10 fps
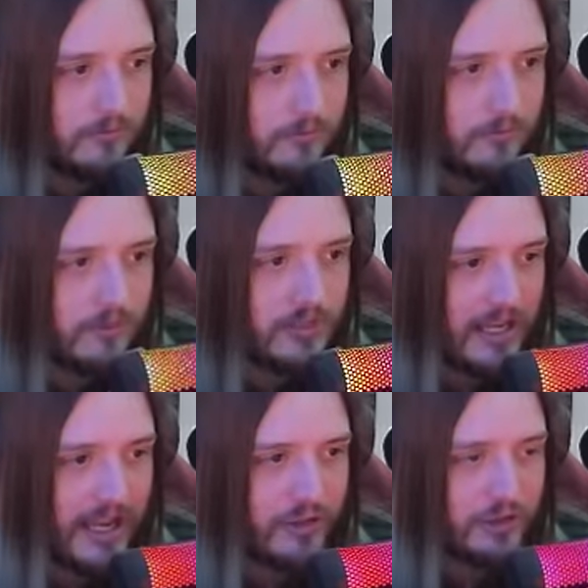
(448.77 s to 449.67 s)
This is
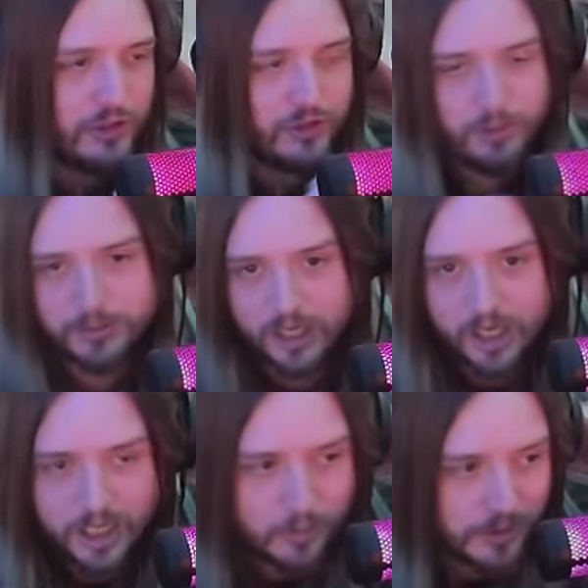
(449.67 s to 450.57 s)
actually super
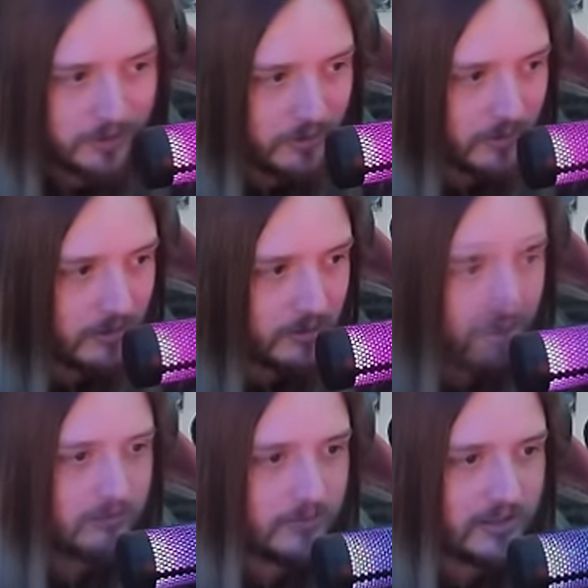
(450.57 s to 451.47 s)
awkward, dude.
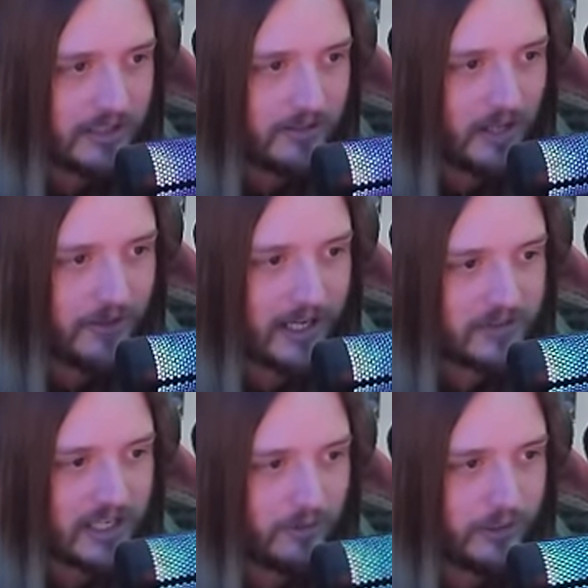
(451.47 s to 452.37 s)
There's like nothing
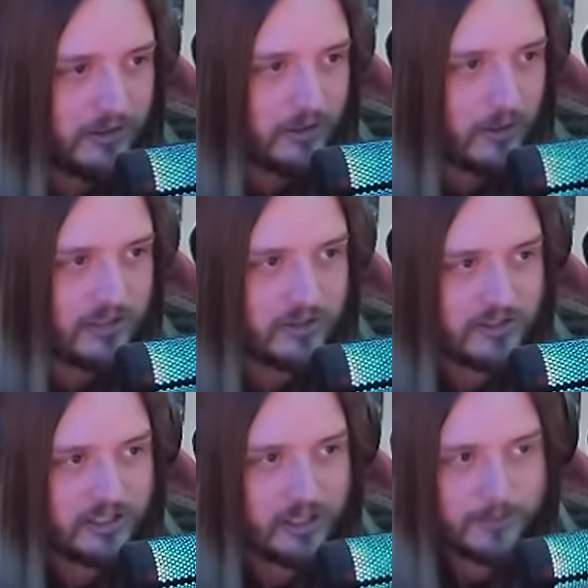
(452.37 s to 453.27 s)
else I can really do. I guess I'll
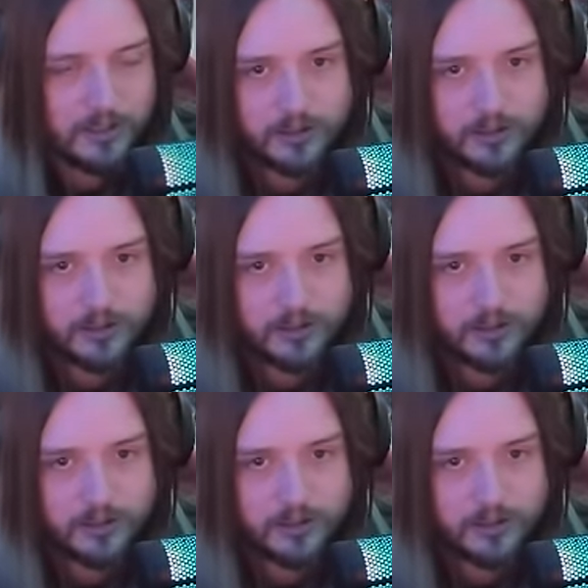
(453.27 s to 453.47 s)
just hero power.